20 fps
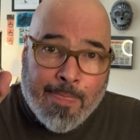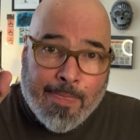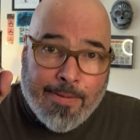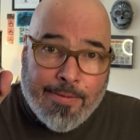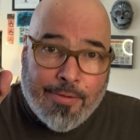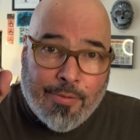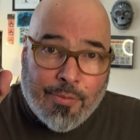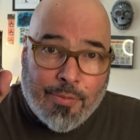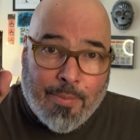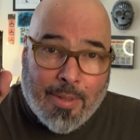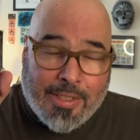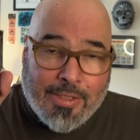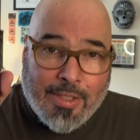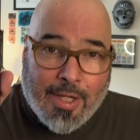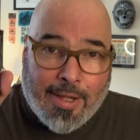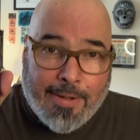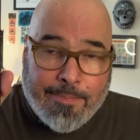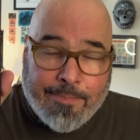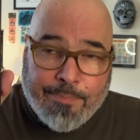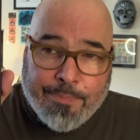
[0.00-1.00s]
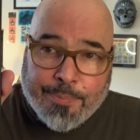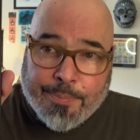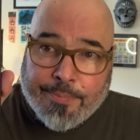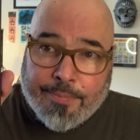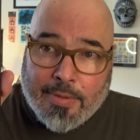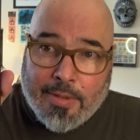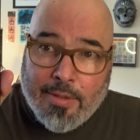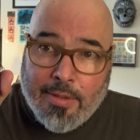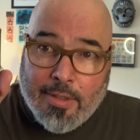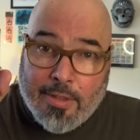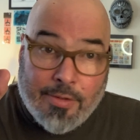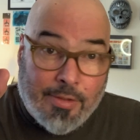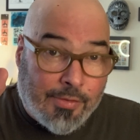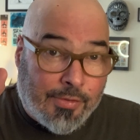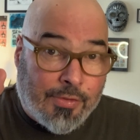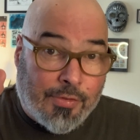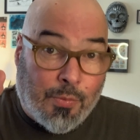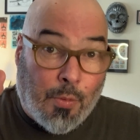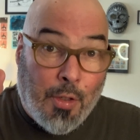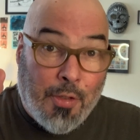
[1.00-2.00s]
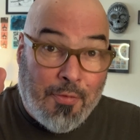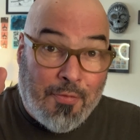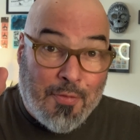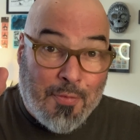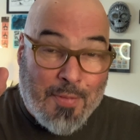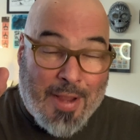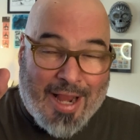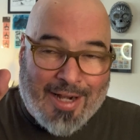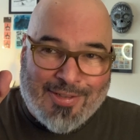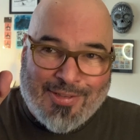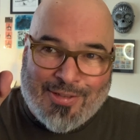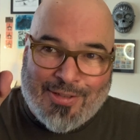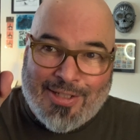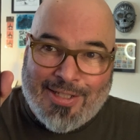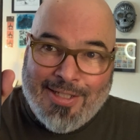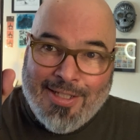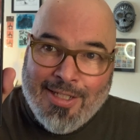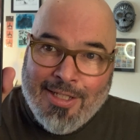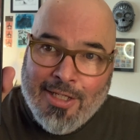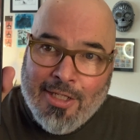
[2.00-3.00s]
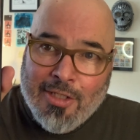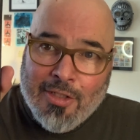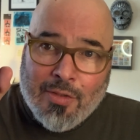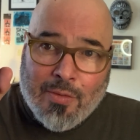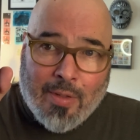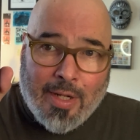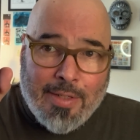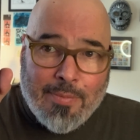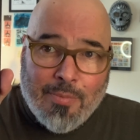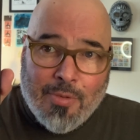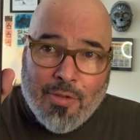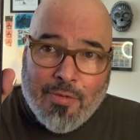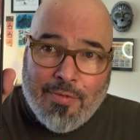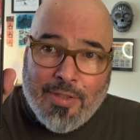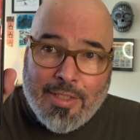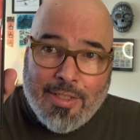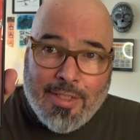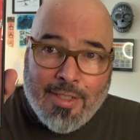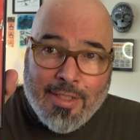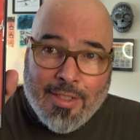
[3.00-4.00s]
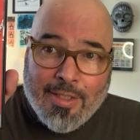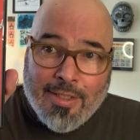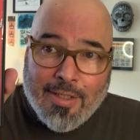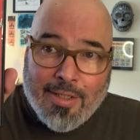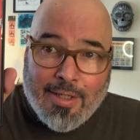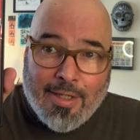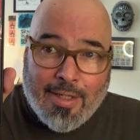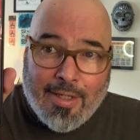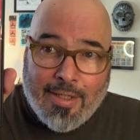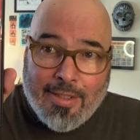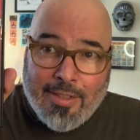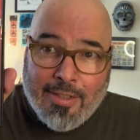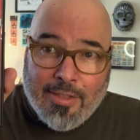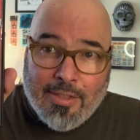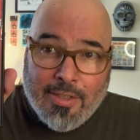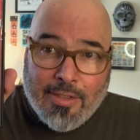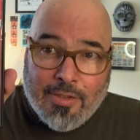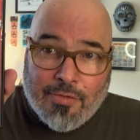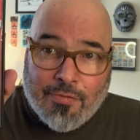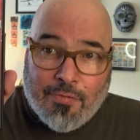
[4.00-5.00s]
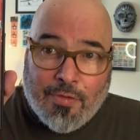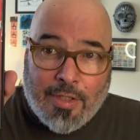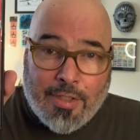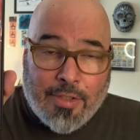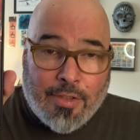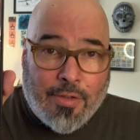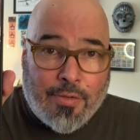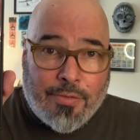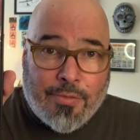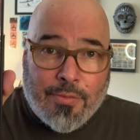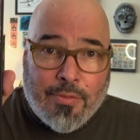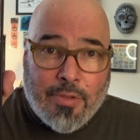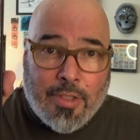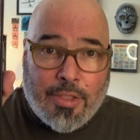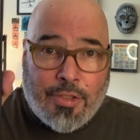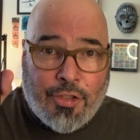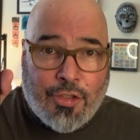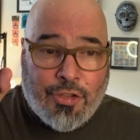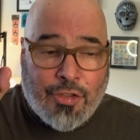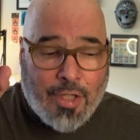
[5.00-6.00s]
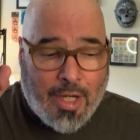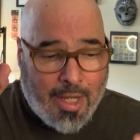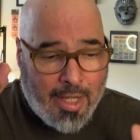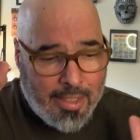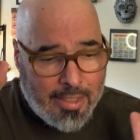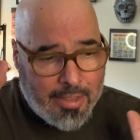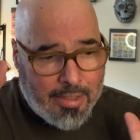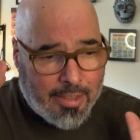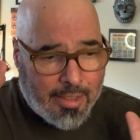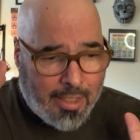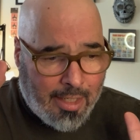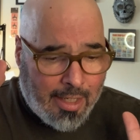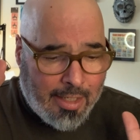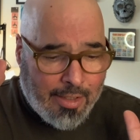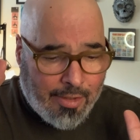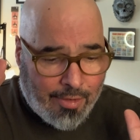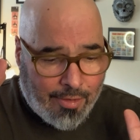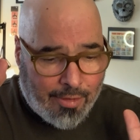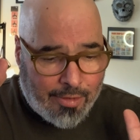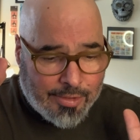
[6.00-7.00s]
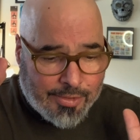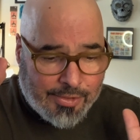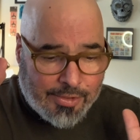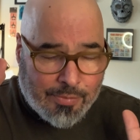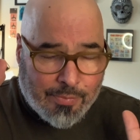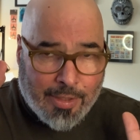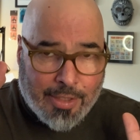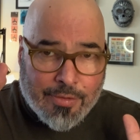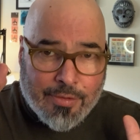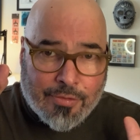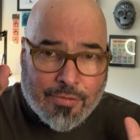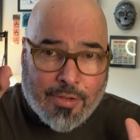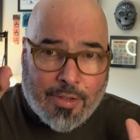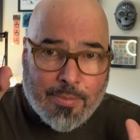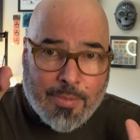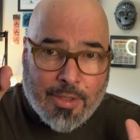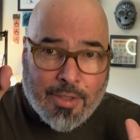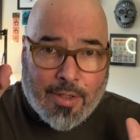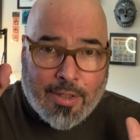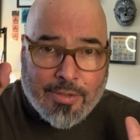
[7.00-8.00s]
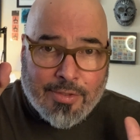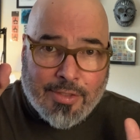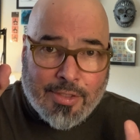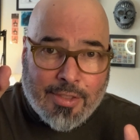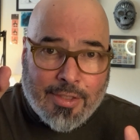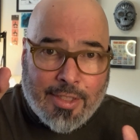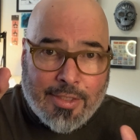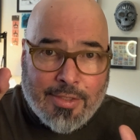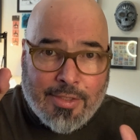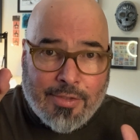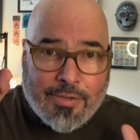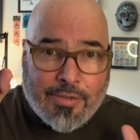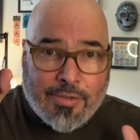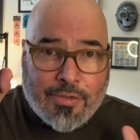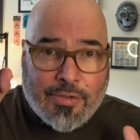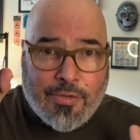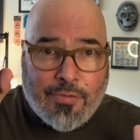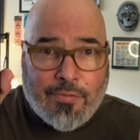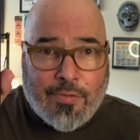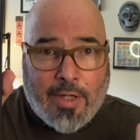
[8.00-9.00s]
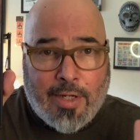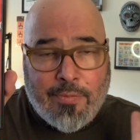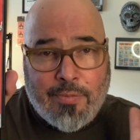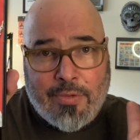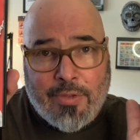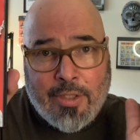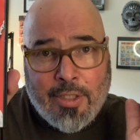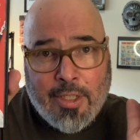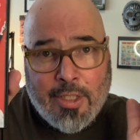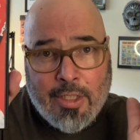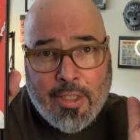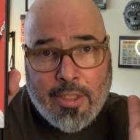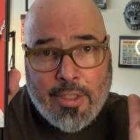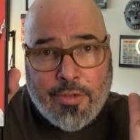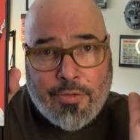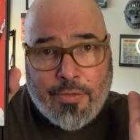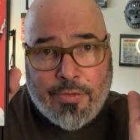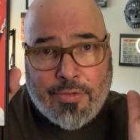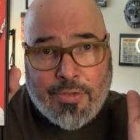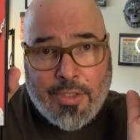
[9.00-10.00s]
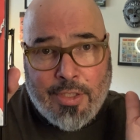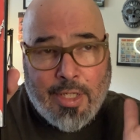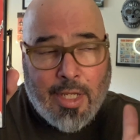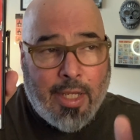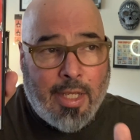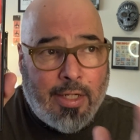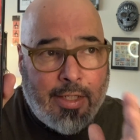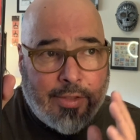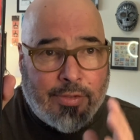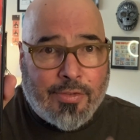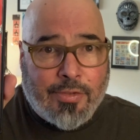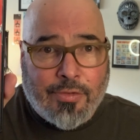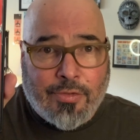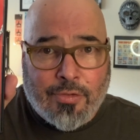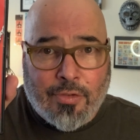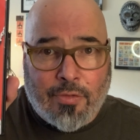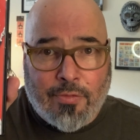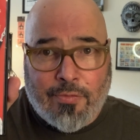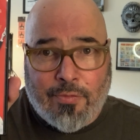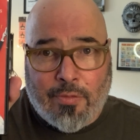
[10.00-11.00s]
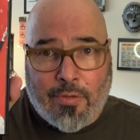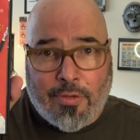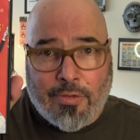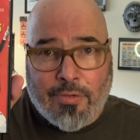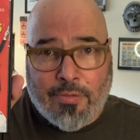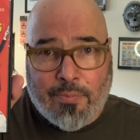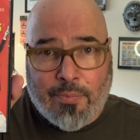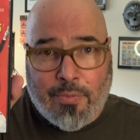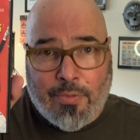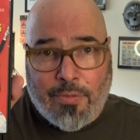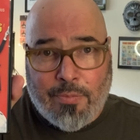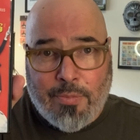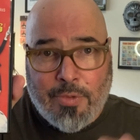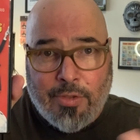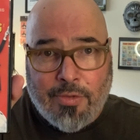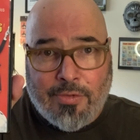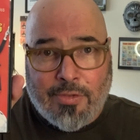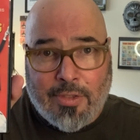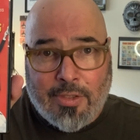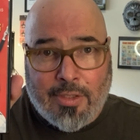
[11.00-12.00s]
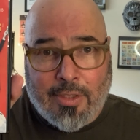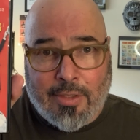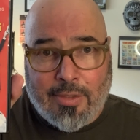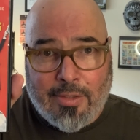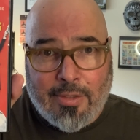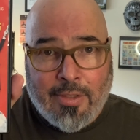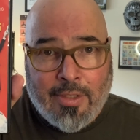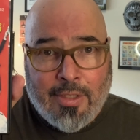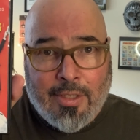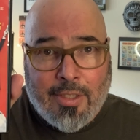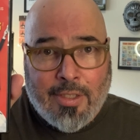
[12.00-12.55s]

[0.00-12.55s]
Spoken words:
you know, with my time. And this is one of them, actually. Great movie. It's fun to go through. It's shot in a kind of artsy way. They're trying to be artsy in 1965 with interesting edits and so forth, with music and